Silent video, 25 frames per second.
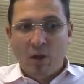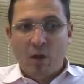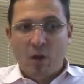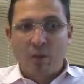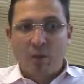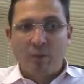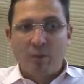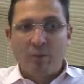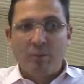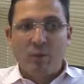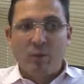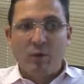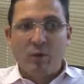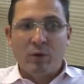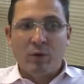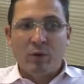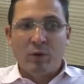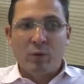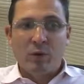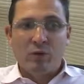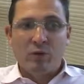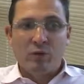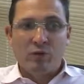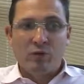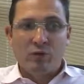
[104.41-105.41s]
Other
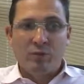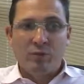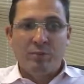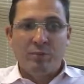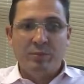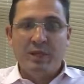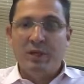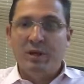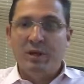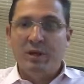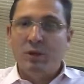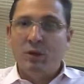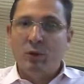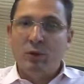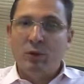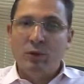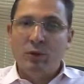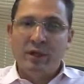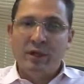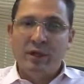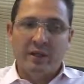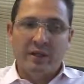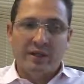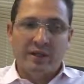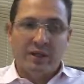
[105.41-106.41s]
points which should be
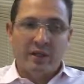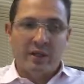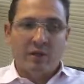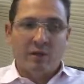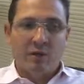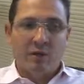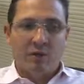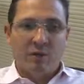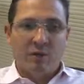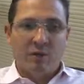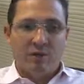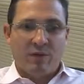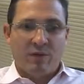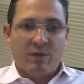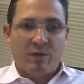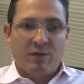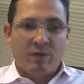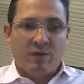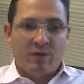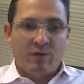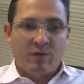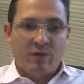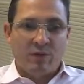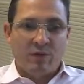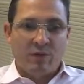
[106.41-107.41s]
included in the code of
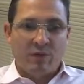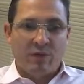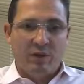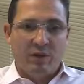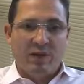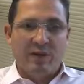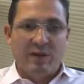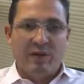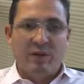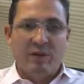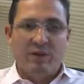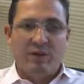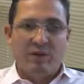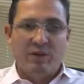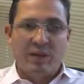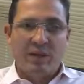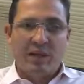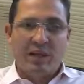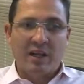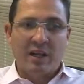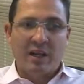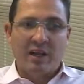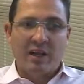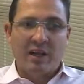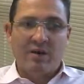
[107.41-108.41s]
conduct of
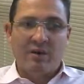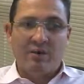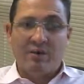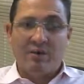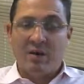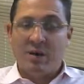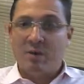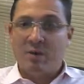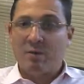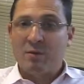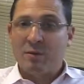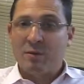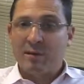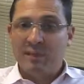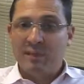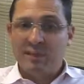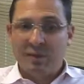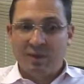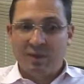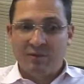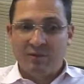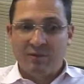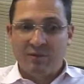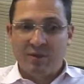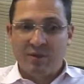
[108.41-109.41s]
executives like environment
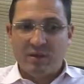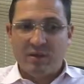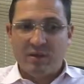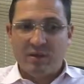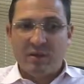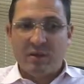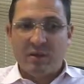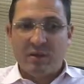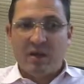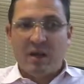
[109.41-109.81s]
safety